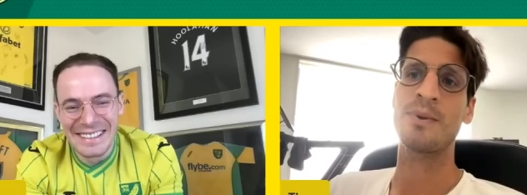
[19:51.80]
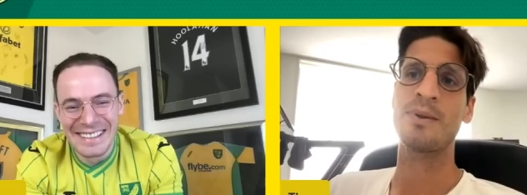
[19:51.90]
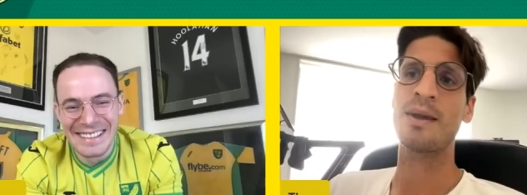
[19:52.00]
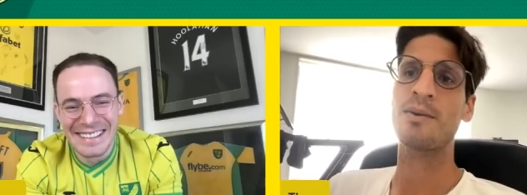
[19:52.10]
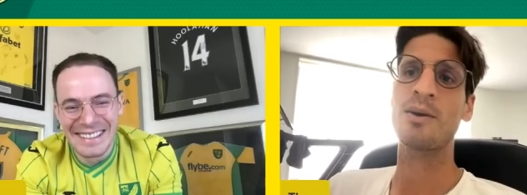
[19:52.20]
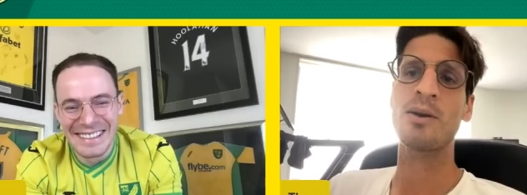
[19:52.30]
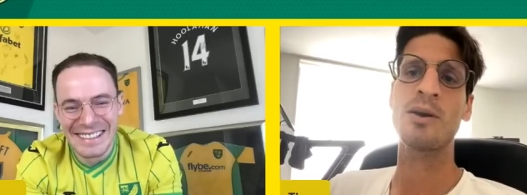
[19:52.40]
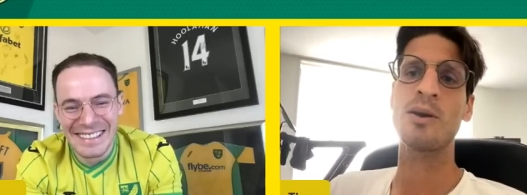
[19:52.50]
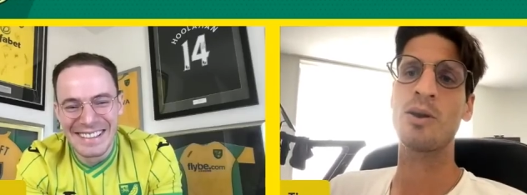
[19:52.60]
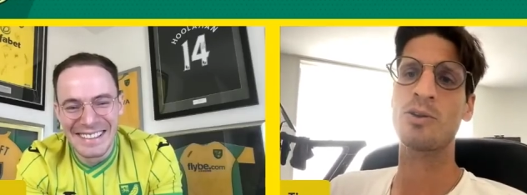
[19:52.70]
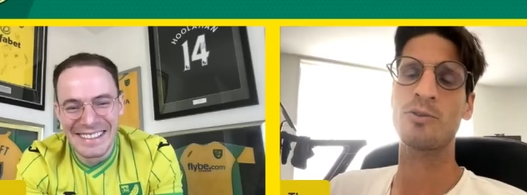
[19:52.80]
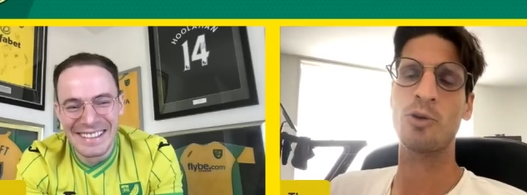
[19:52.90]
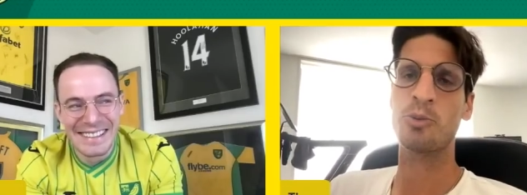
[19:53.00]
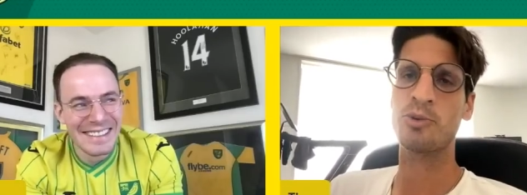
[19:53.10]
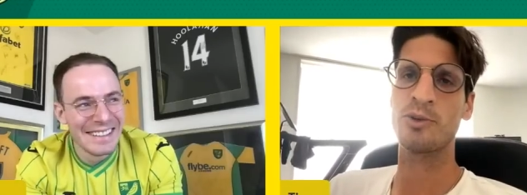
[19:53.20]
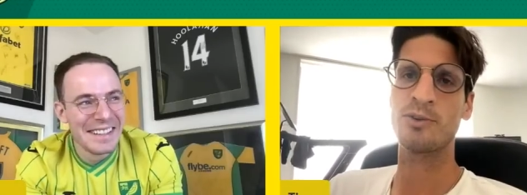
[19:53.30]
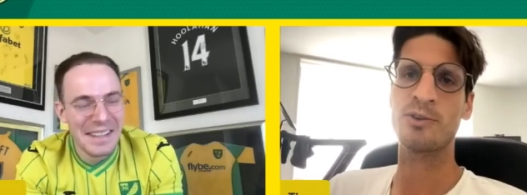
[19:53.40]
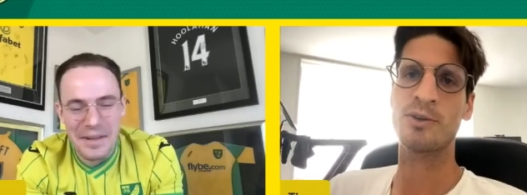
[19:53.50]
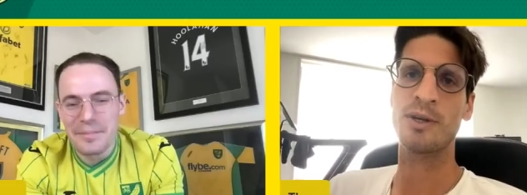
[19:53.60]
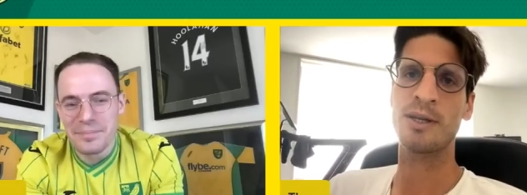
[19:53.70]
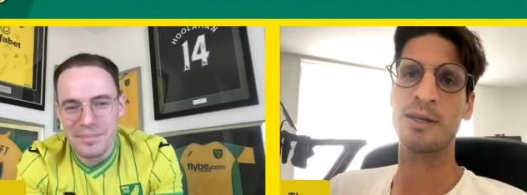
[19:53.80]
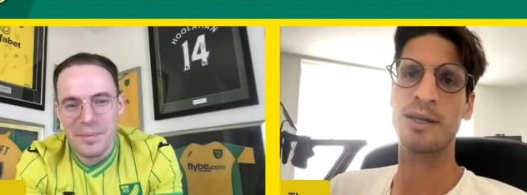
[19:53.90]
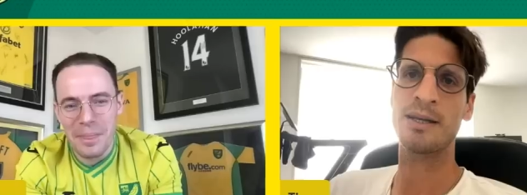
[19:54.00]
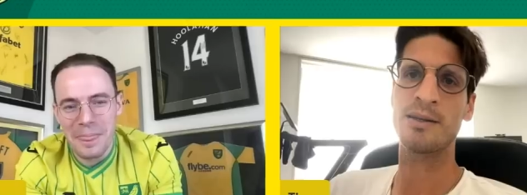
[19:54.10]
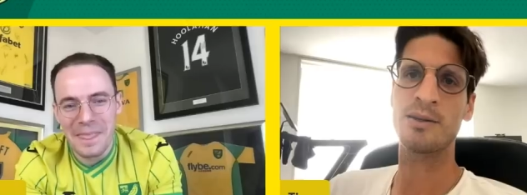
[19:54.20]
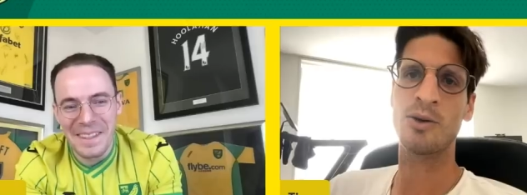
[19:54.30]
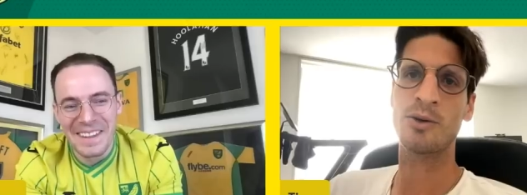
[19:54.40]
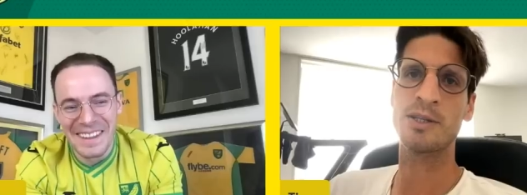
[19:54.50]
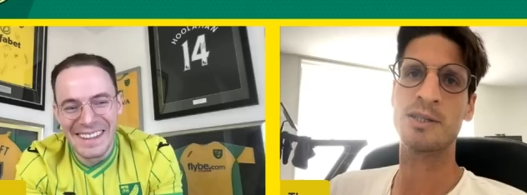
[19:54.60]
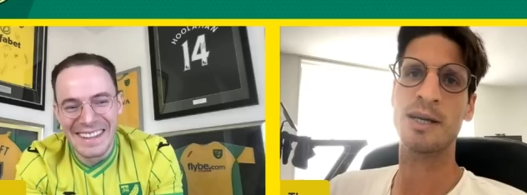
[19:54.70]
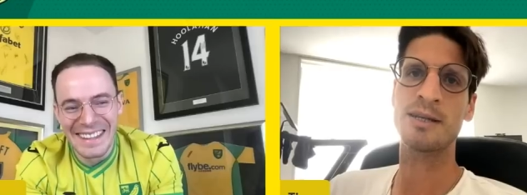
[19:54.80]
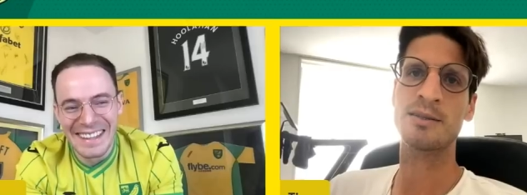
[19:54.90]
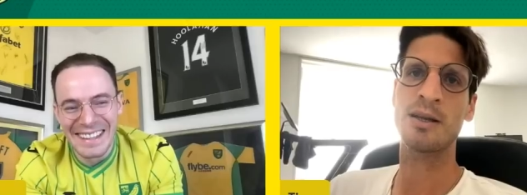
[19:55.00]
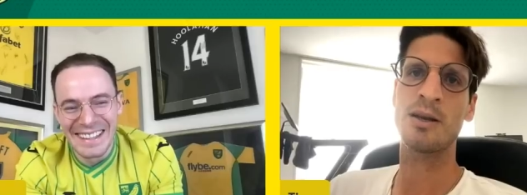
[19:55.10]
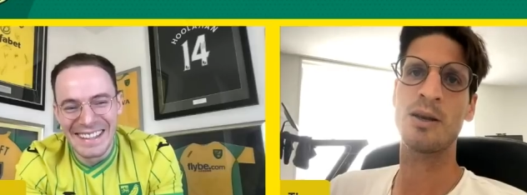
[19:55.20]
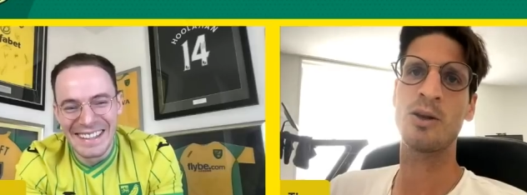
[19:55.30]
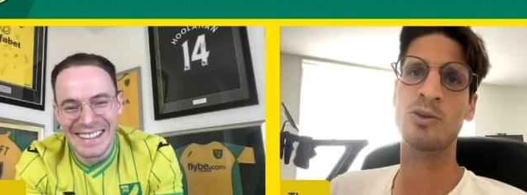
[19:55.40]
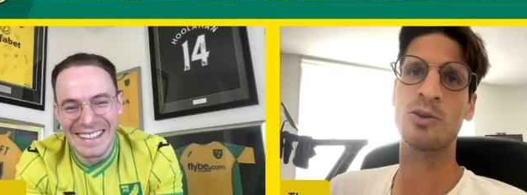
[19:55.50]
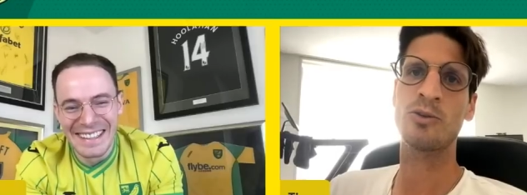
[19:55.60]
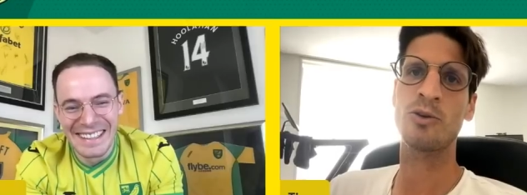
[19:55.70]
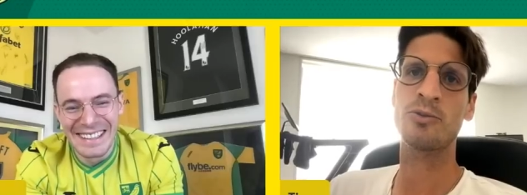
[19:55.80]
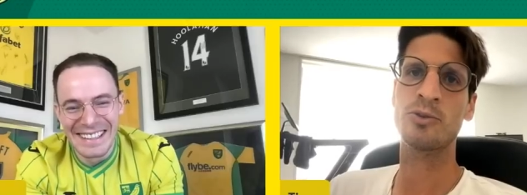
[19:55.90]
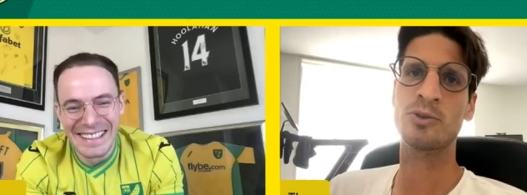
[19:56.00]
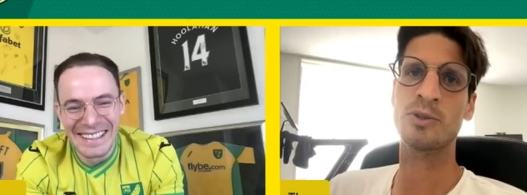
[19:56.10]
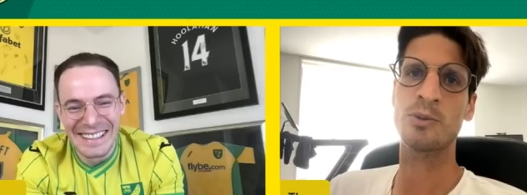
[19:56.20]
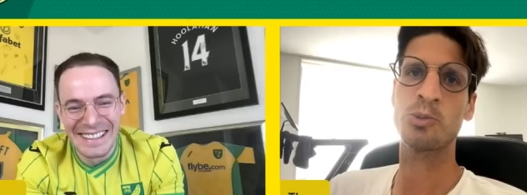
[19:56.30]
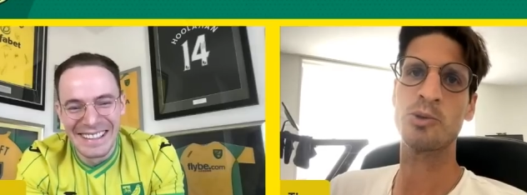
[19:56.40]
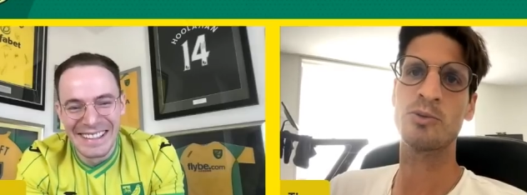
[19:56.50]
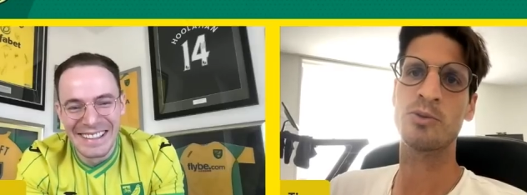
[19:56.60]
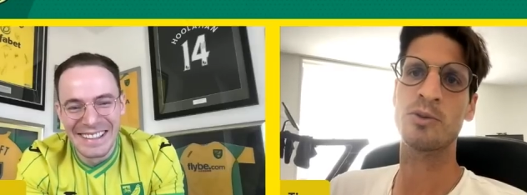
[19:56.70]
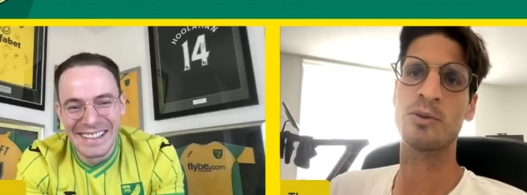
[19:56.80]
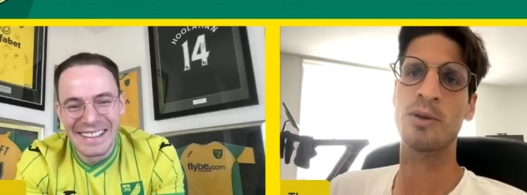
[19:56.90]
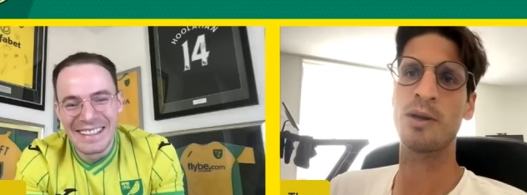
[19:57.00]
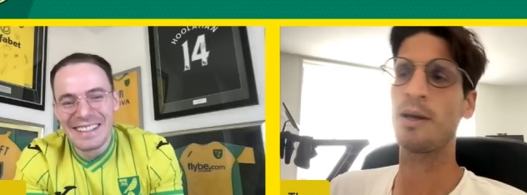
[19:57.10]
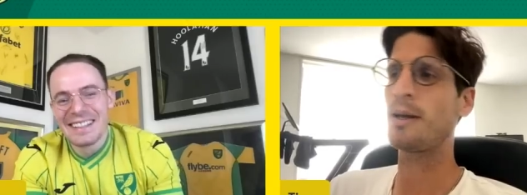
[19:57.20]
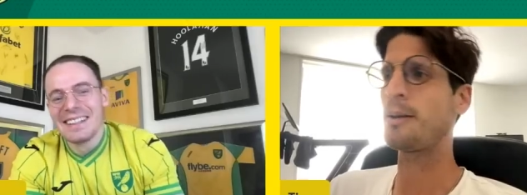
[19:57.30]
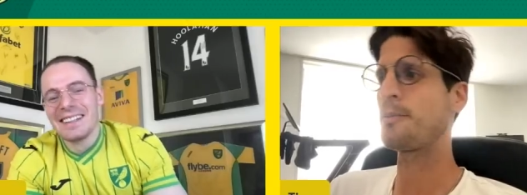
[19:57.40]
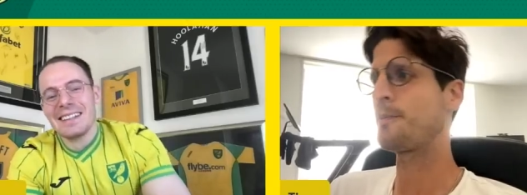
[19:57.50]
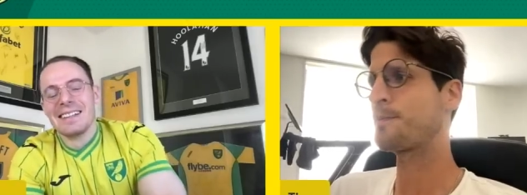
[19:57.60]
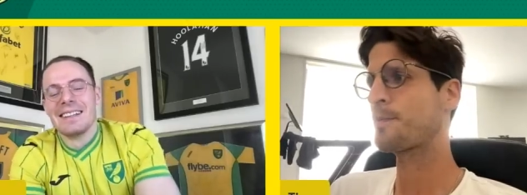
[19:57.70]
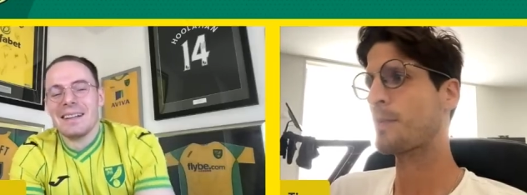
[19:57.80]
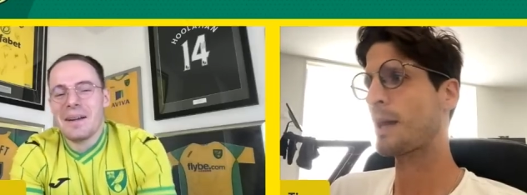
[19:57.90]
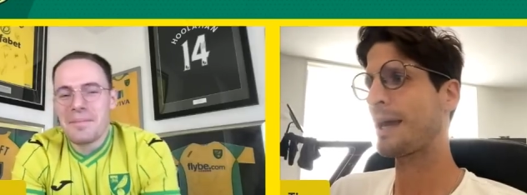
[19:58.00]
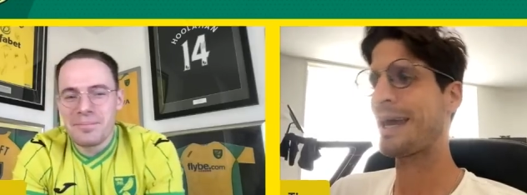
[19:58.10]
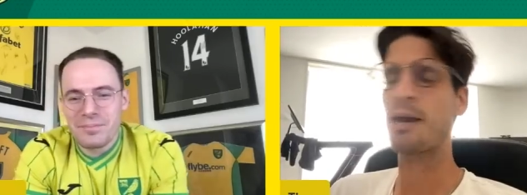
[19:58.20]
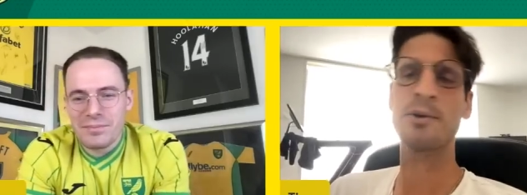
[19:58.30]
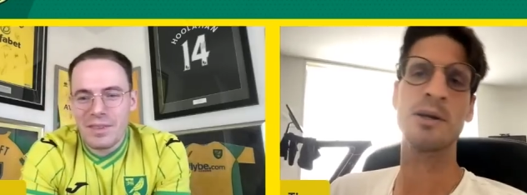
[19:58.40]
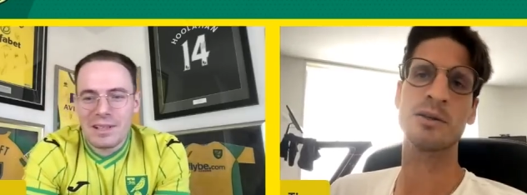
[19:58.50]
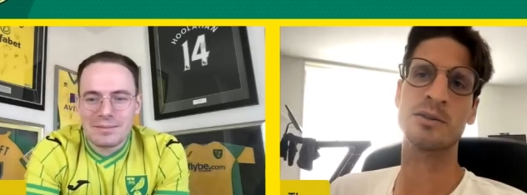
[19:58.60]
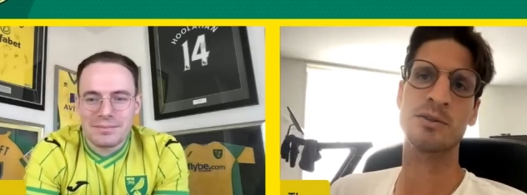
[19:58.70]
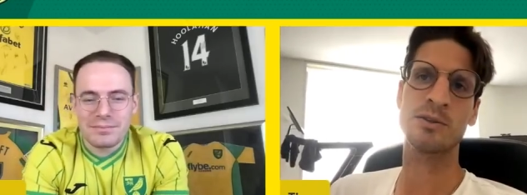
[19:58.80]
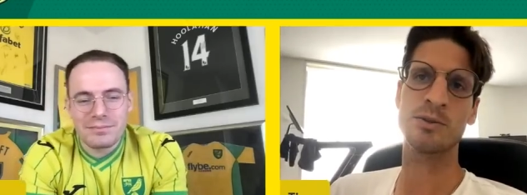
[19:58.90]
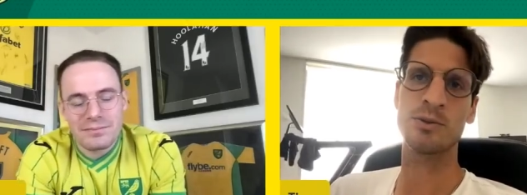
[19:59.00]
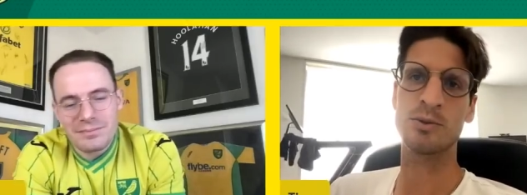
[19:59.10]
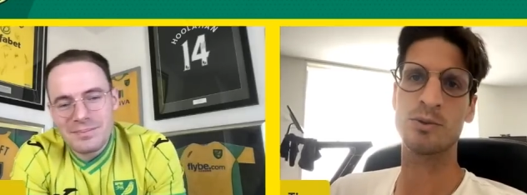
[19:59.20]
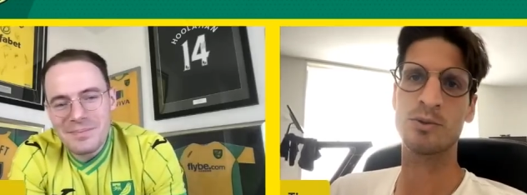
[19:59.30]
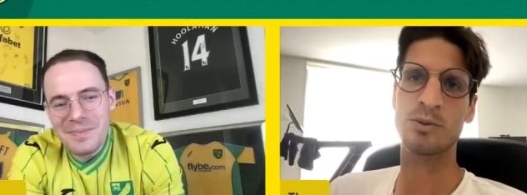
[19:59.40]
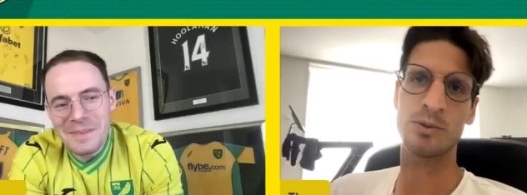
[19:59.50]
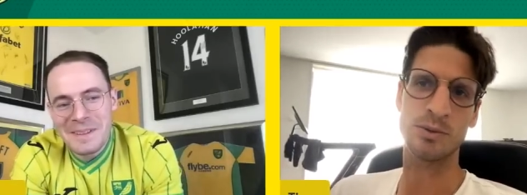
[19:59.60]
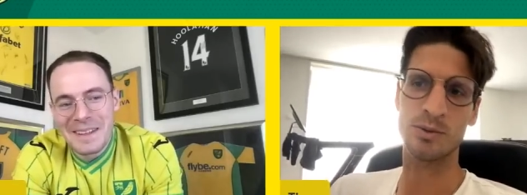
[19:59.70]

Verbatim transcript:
Speaker 1: there are a lot of options, and, and Norwich has a lot of offers and beautiful um, areas to to